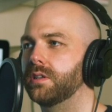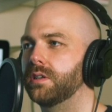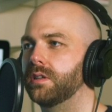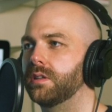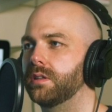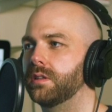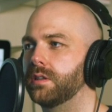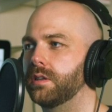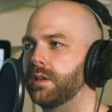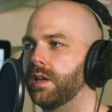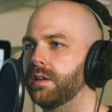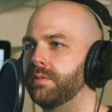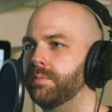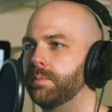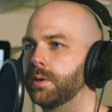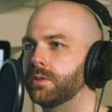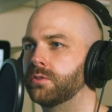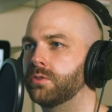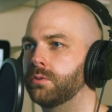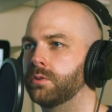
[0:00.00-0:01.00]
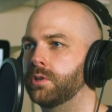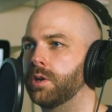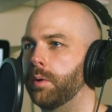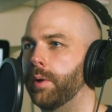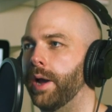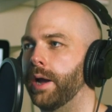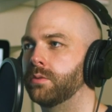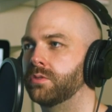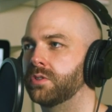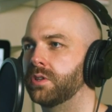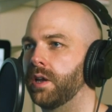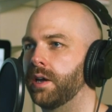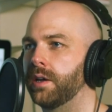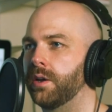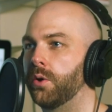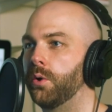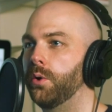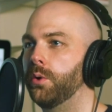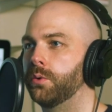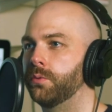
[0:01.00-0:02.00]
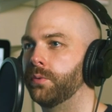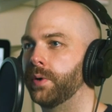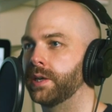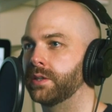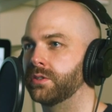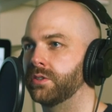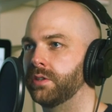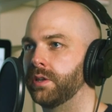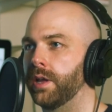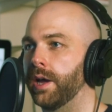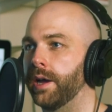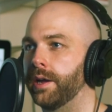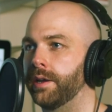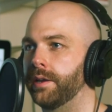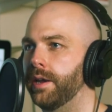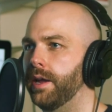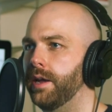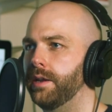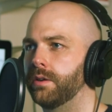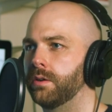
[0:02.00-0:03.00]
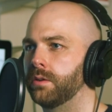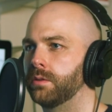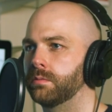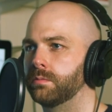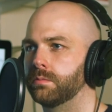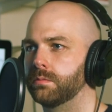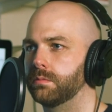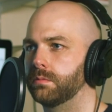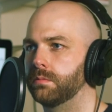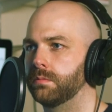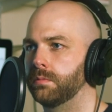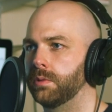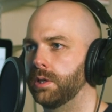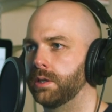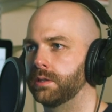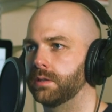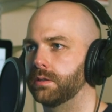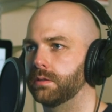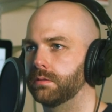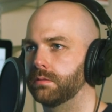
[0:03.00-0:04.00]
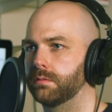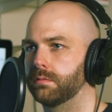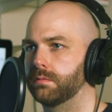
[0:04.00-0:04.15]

Because the lifeboats will go out to, like, oil rigs and that, and they're not, like,